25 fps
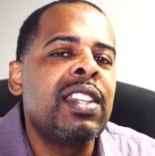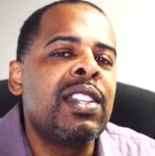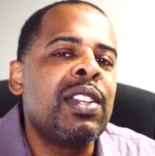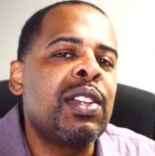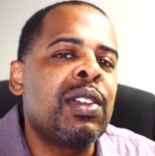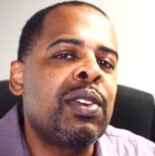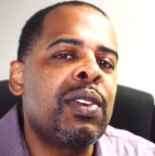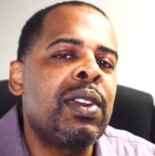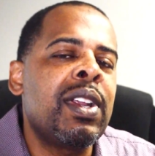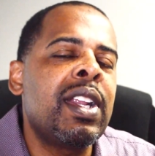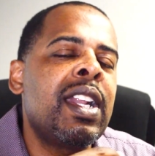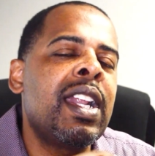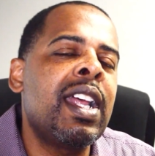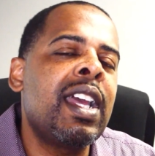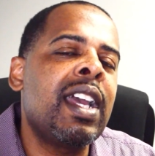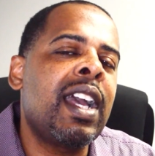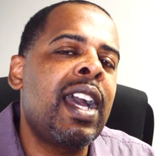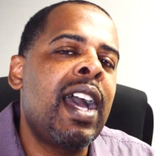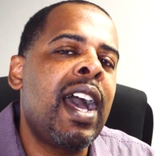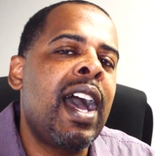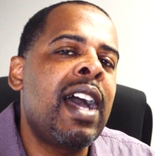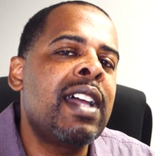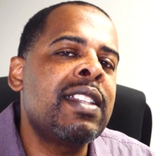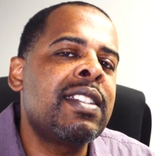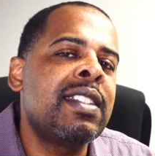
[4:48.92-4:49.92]
then create that
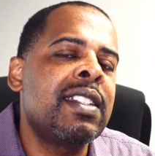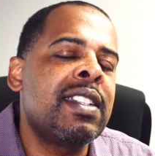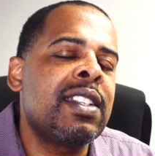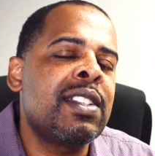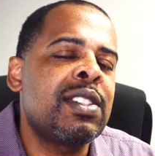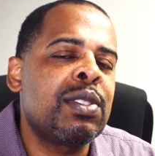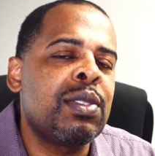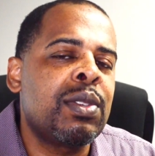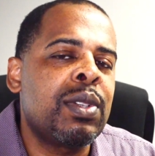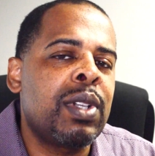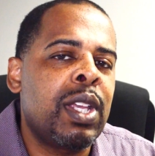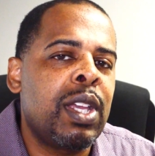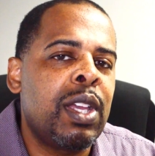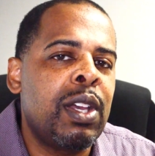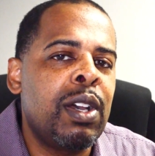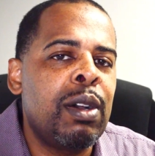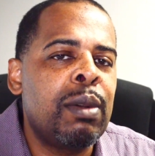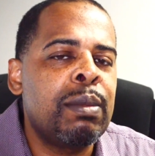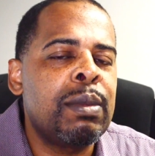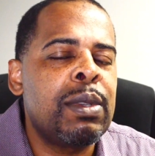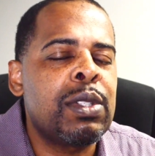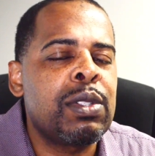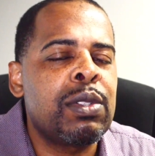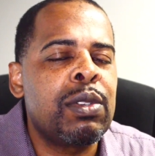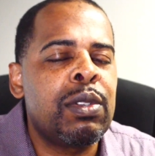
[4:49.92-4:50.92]
content that's going to
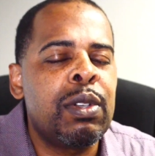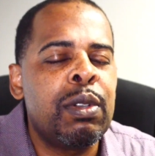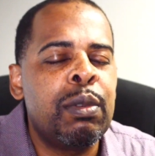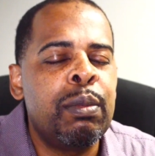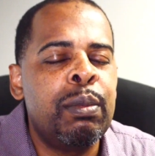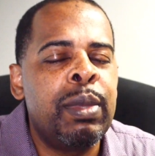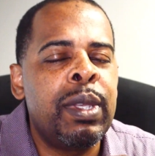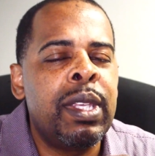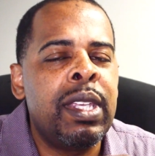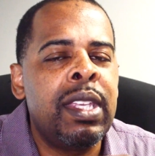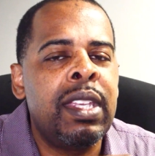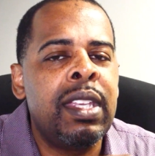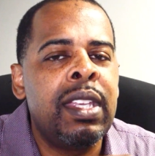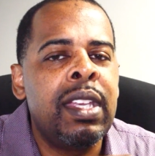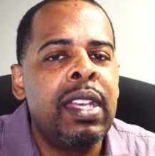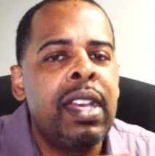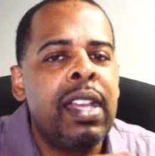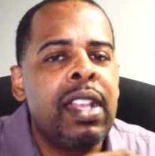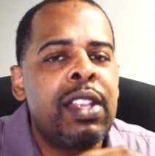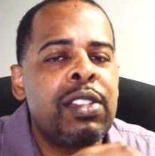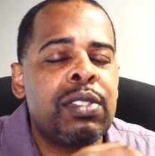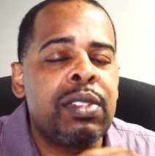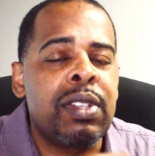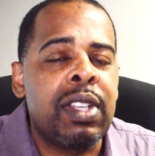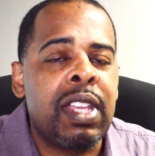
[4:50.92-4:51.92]
help, that's going to
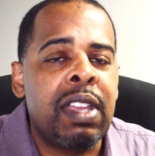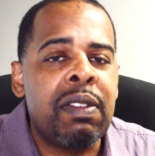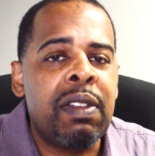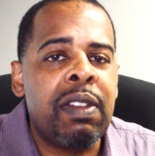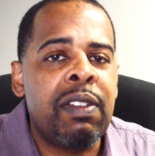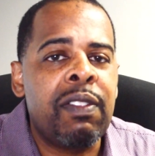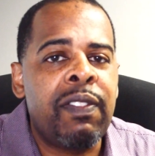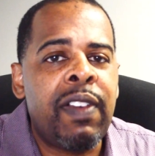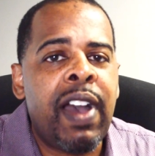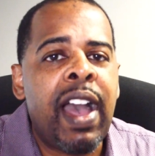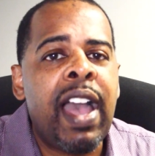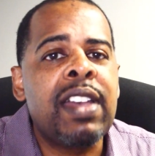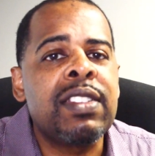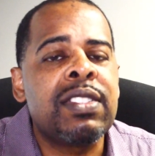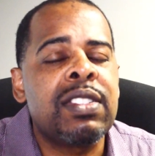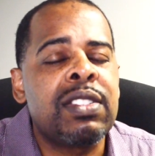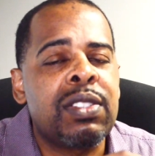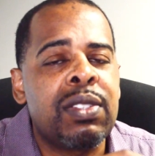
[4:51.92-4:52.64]
give you advice,